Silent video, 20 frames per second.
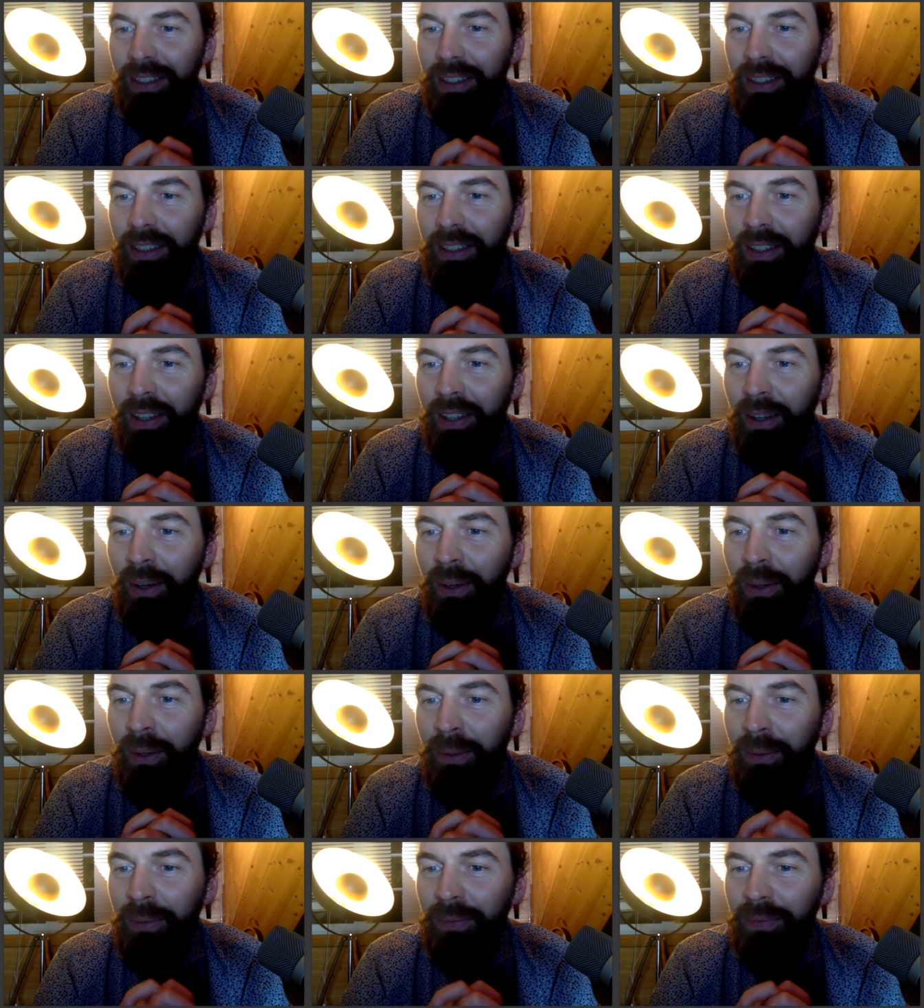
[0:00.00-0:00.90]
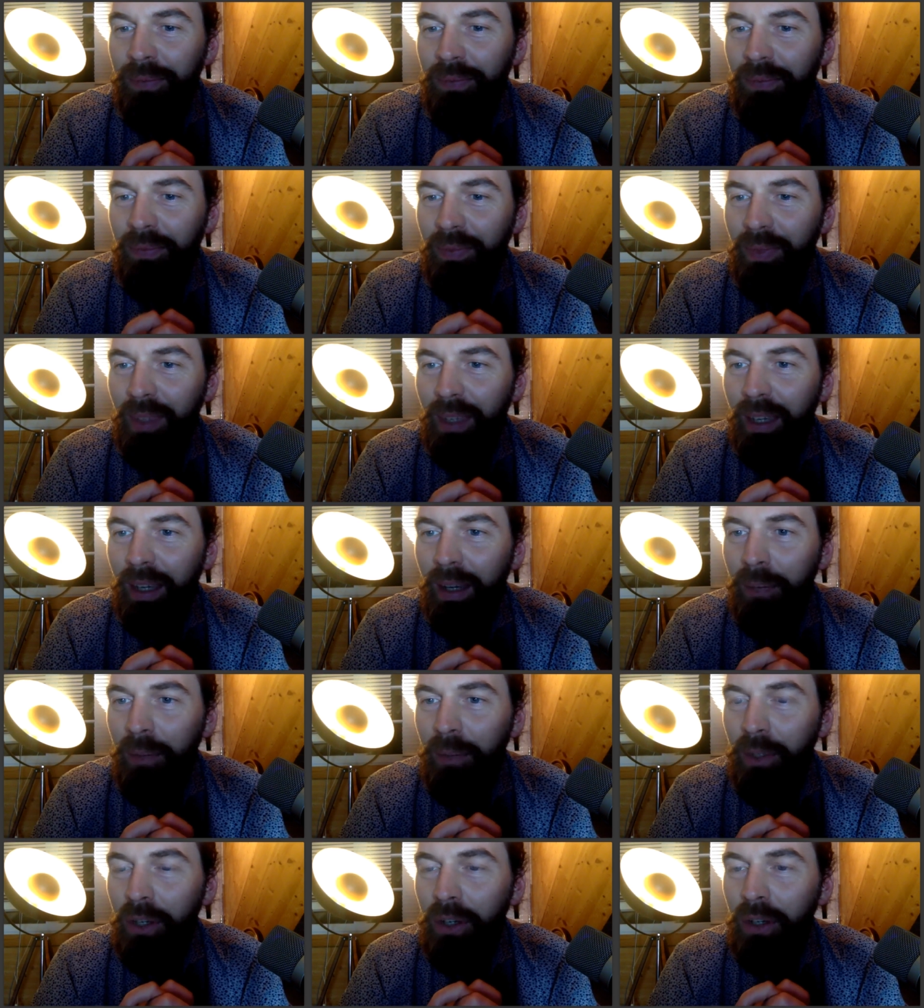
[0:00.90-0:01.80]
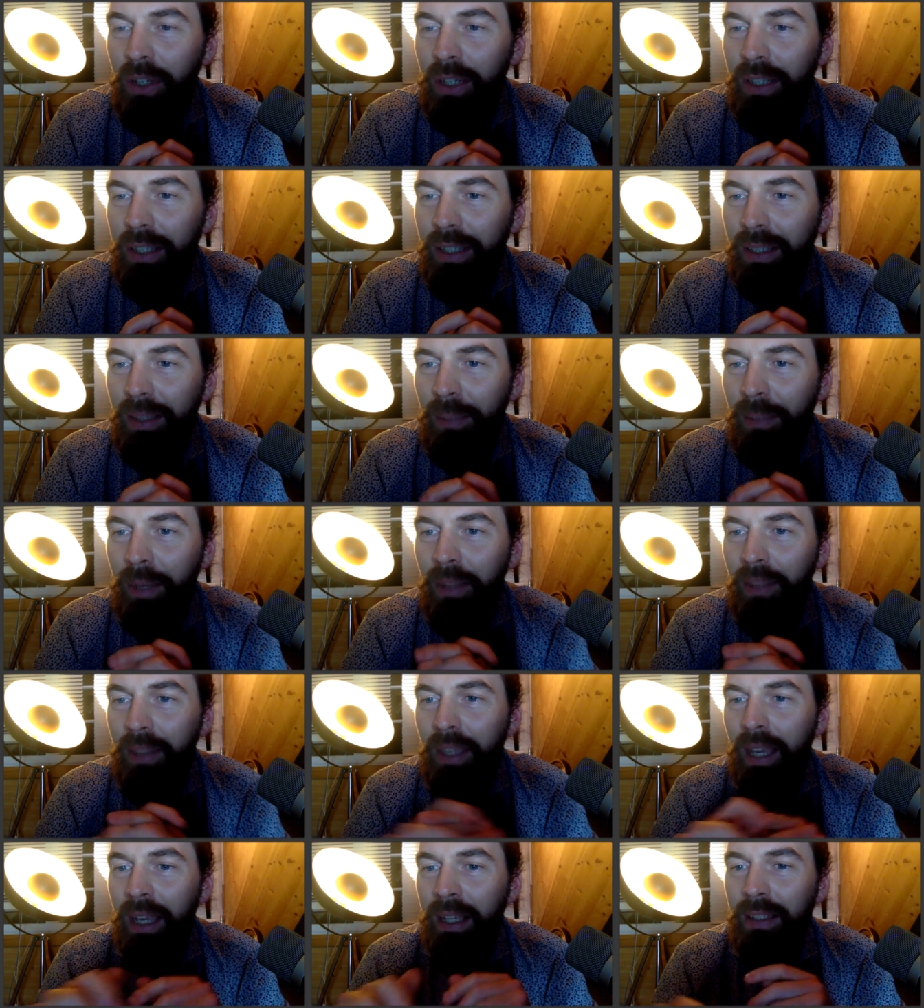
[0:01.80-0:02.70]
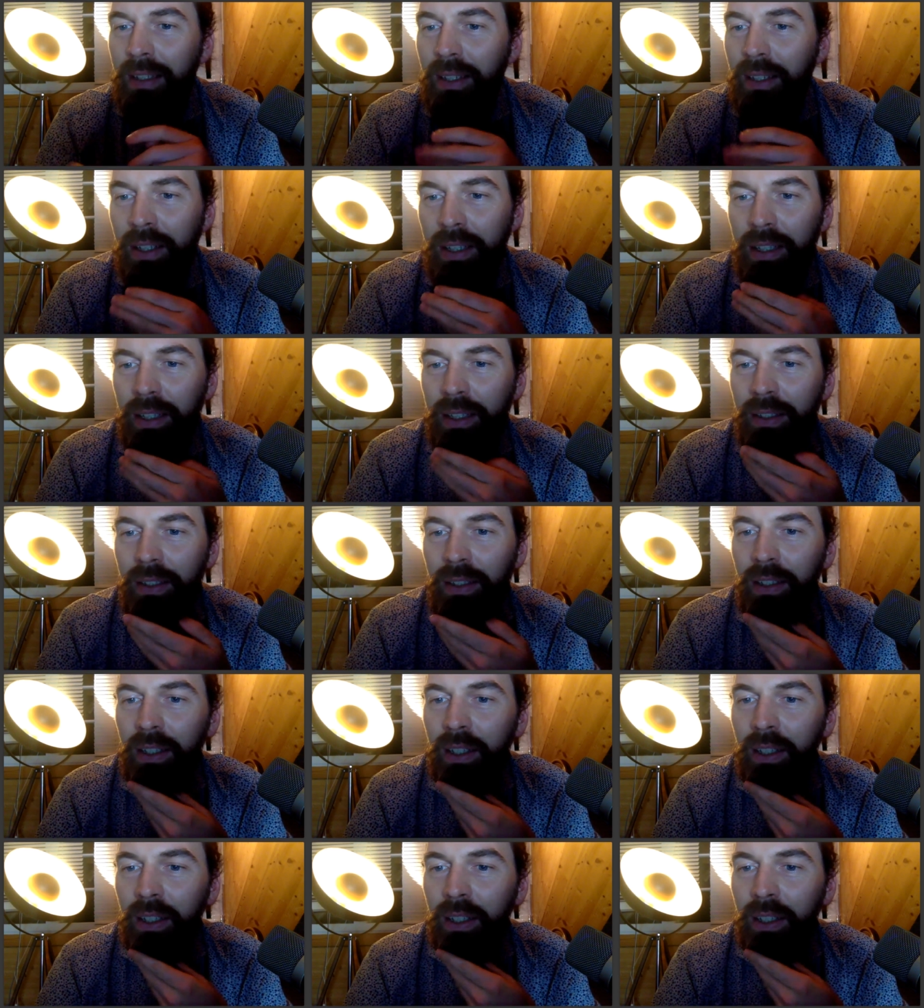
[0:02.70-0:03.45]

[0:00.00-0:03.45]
So I'm curious about the answers.